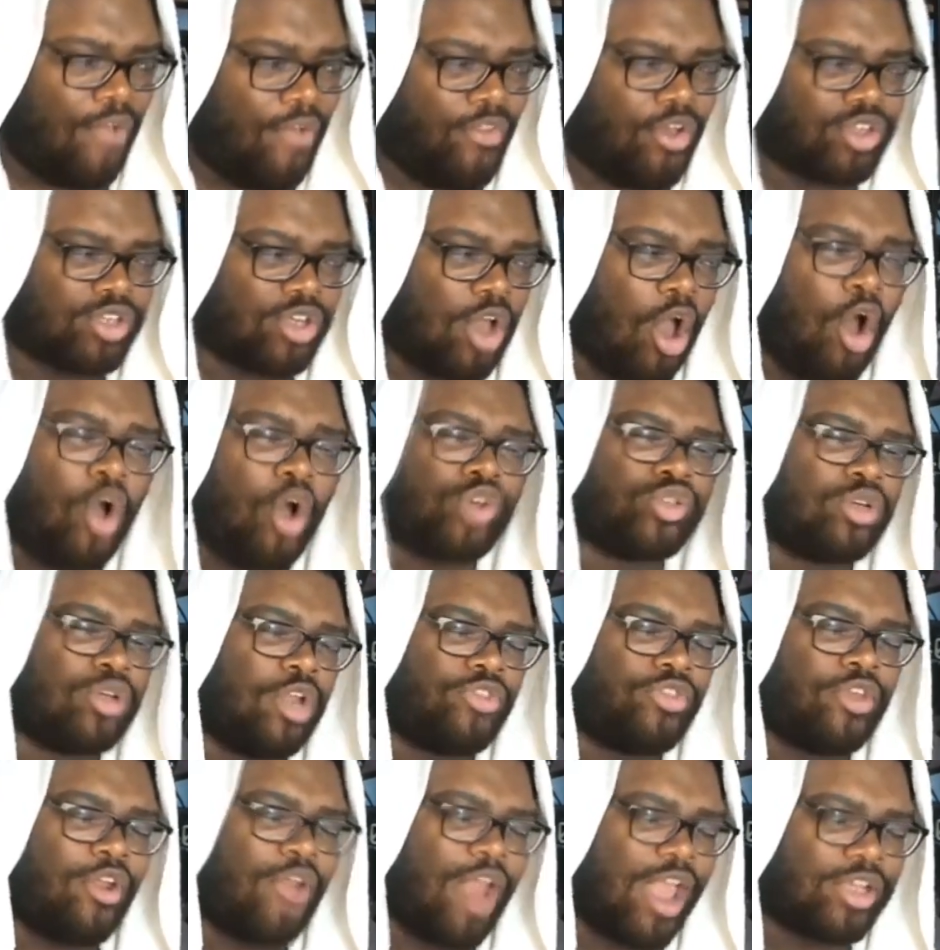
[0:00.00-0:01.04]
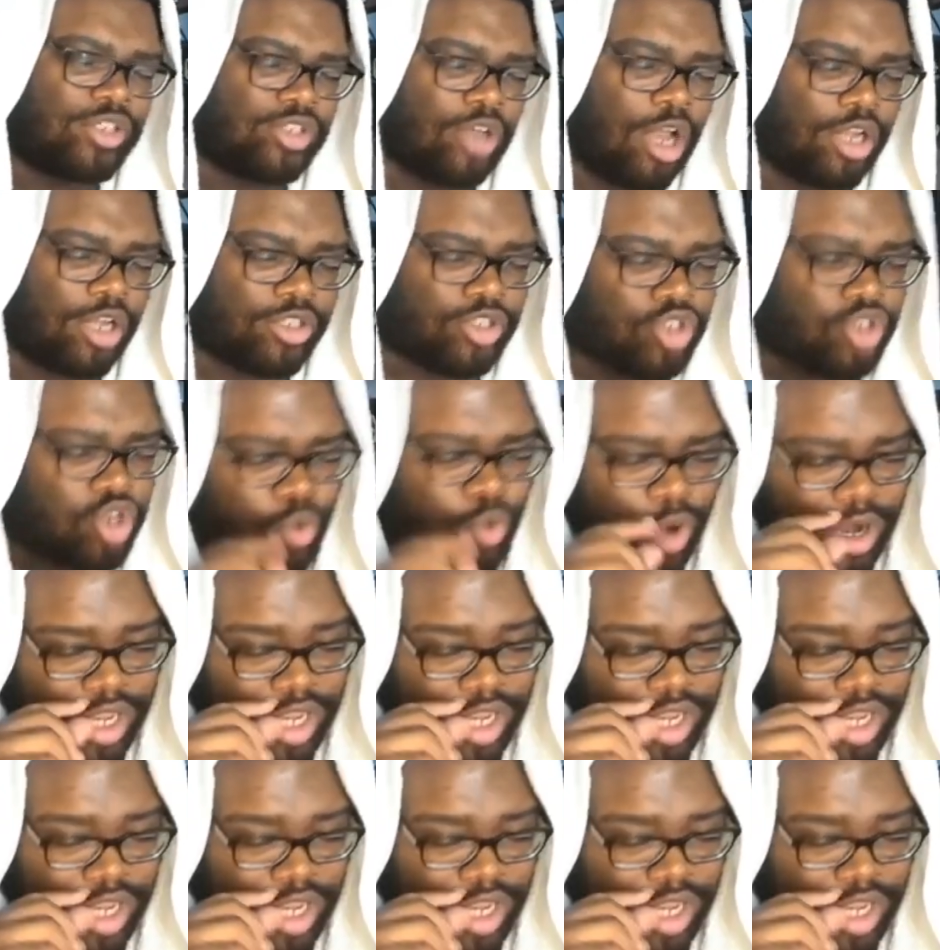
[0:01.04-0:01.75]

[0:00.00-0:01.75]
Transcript: There's also another theory I saw too where